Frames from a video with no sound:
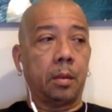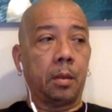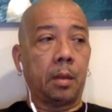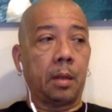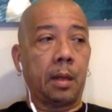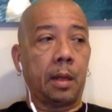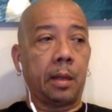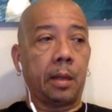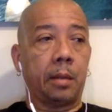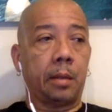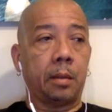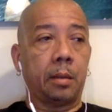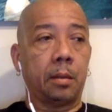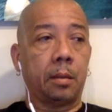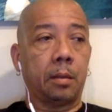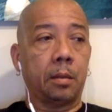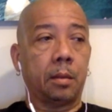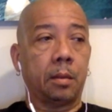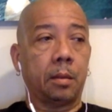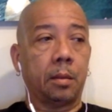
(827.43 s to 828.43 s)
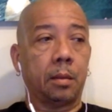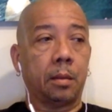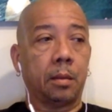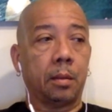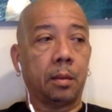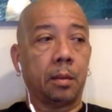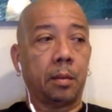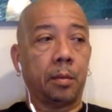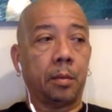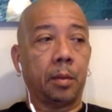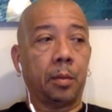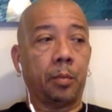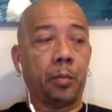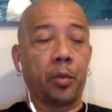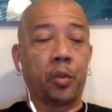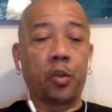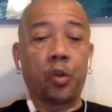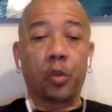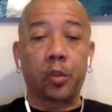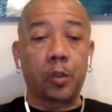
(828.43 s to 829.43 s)
And but
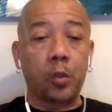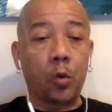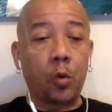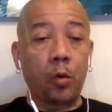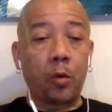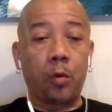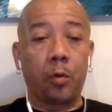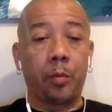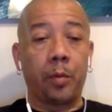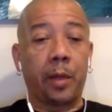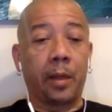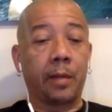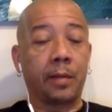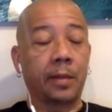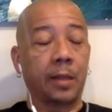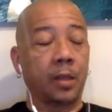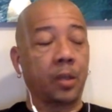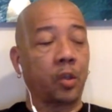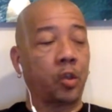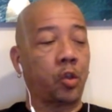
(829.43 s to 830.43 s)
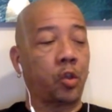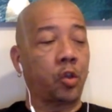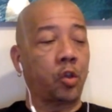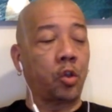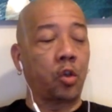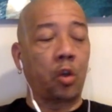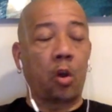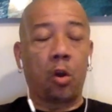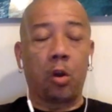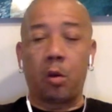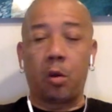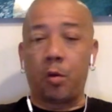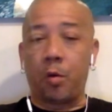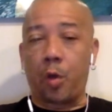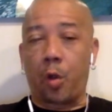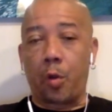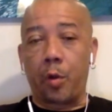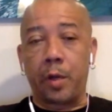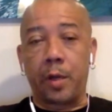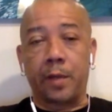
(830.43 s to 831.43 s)
just know me just a jog
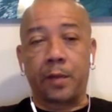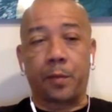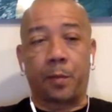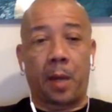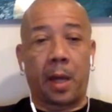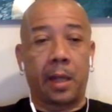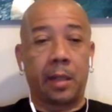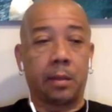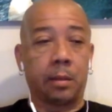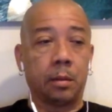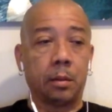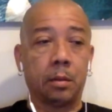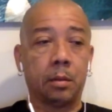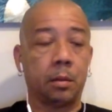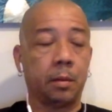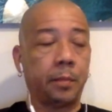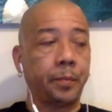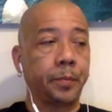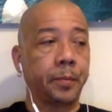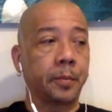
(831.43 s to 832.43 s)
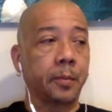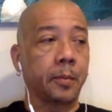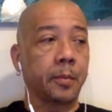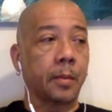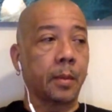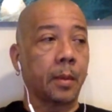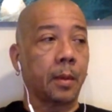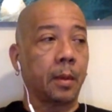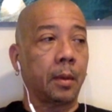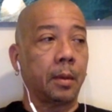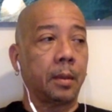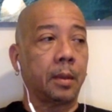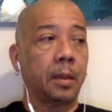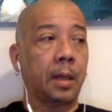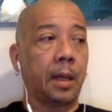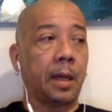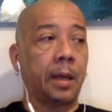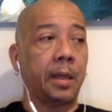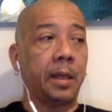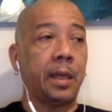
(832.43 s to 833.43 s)
around this man. Mm.
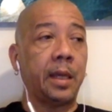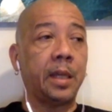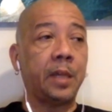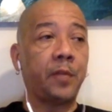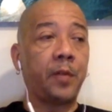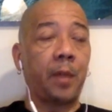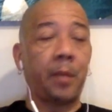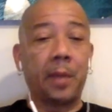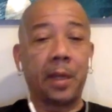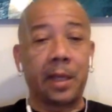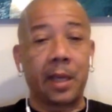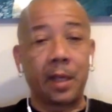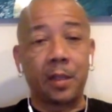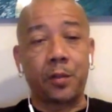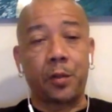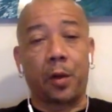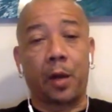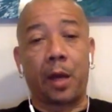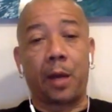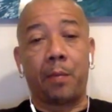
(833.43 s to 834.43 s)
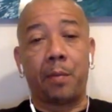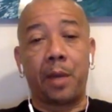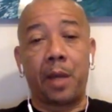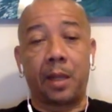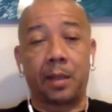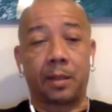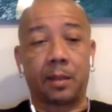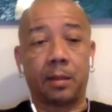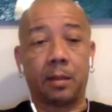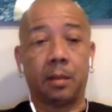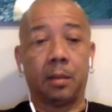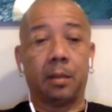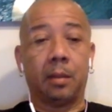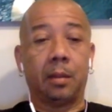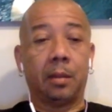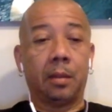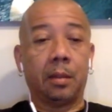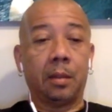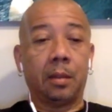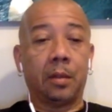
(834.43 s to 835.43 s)
And he's from the ghetto. I'm not.
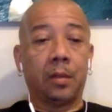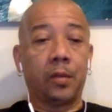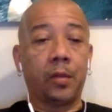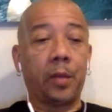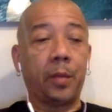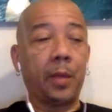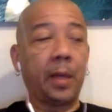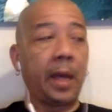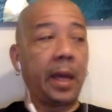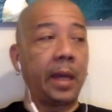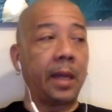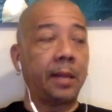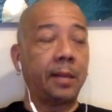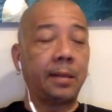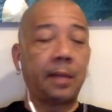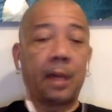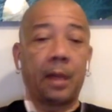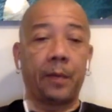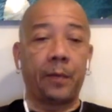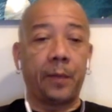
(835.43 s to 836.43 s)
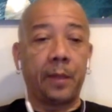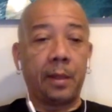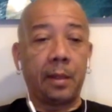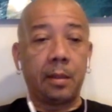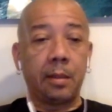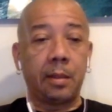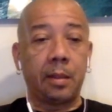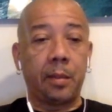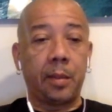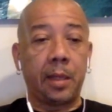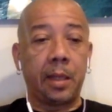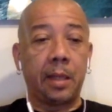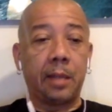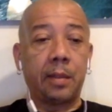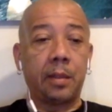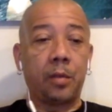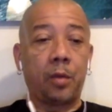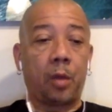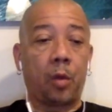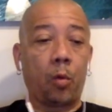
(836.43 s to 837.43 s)
So I'm kind of start feel intimidated
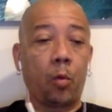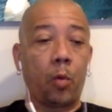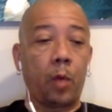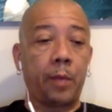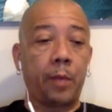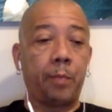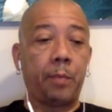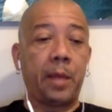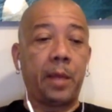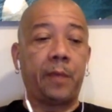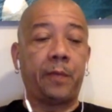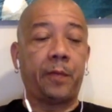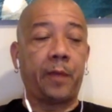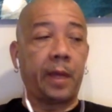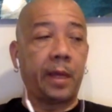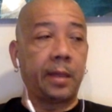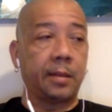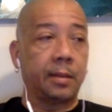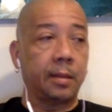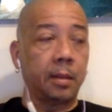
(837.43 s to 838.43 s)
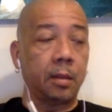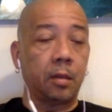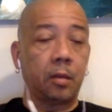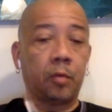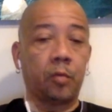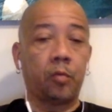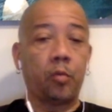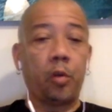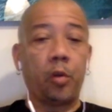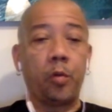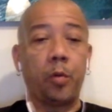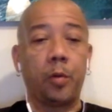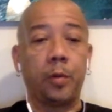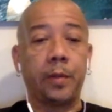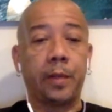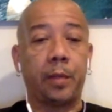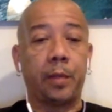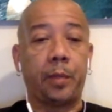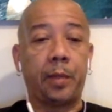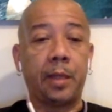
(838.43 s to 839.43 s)
now. One big fight. Run out
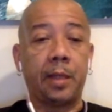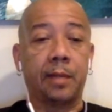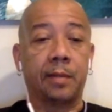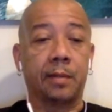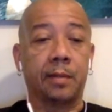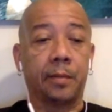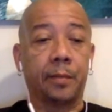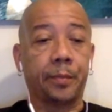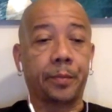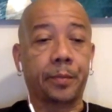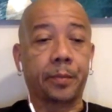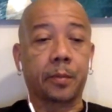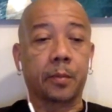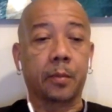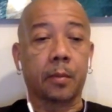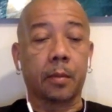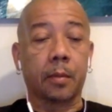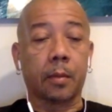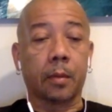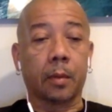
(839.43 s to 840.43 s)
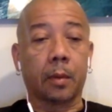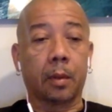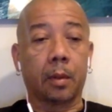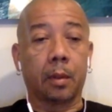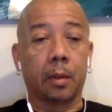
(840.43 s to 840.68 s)
of the place. Mm -hmm.